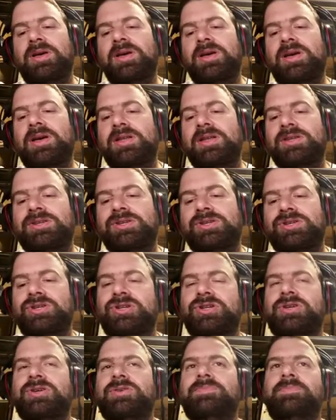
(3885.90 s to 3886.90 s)
Ah,
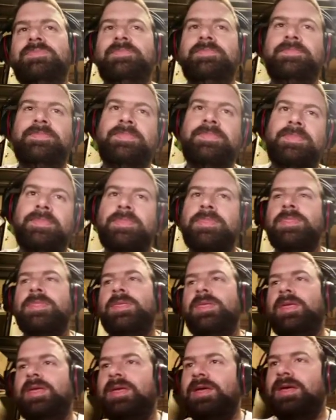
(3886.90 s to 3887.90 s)
you deserve your
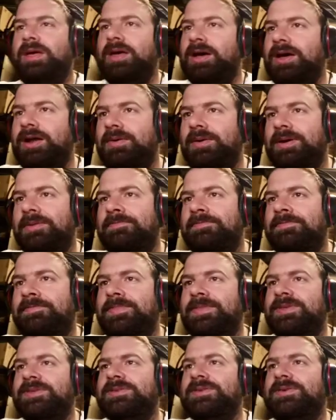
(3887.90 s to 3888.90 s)
own file name.
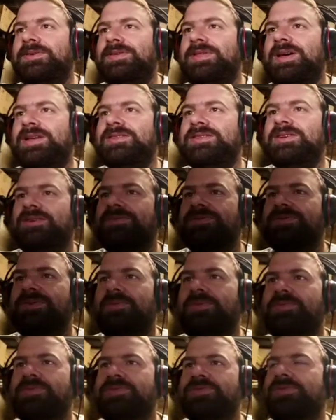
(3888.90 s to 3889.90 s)

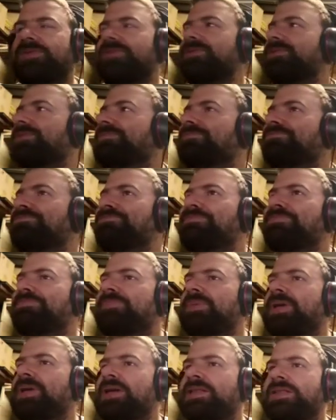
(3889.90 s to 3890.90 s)
Witch.
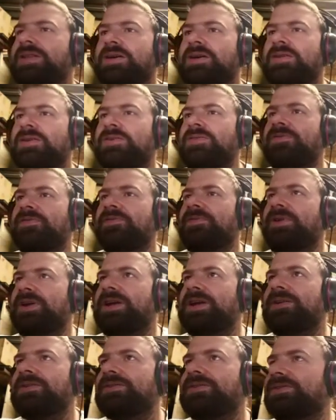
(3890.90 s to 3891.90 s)
Anyway,
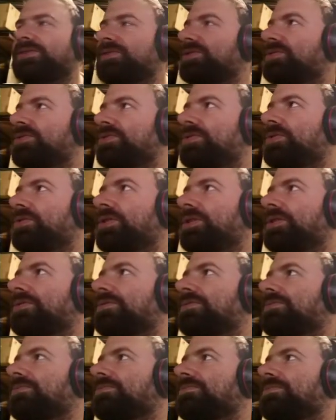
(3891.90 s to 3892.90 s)
so that's how
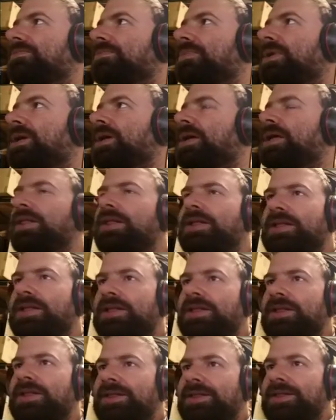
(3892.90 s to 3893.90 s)
Sculptris works.
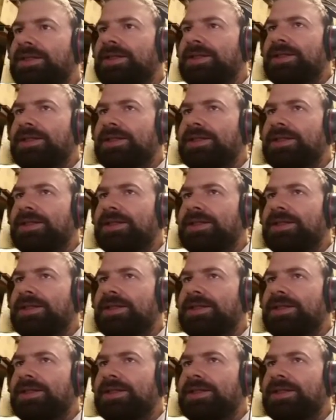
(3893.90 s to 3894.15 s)
Download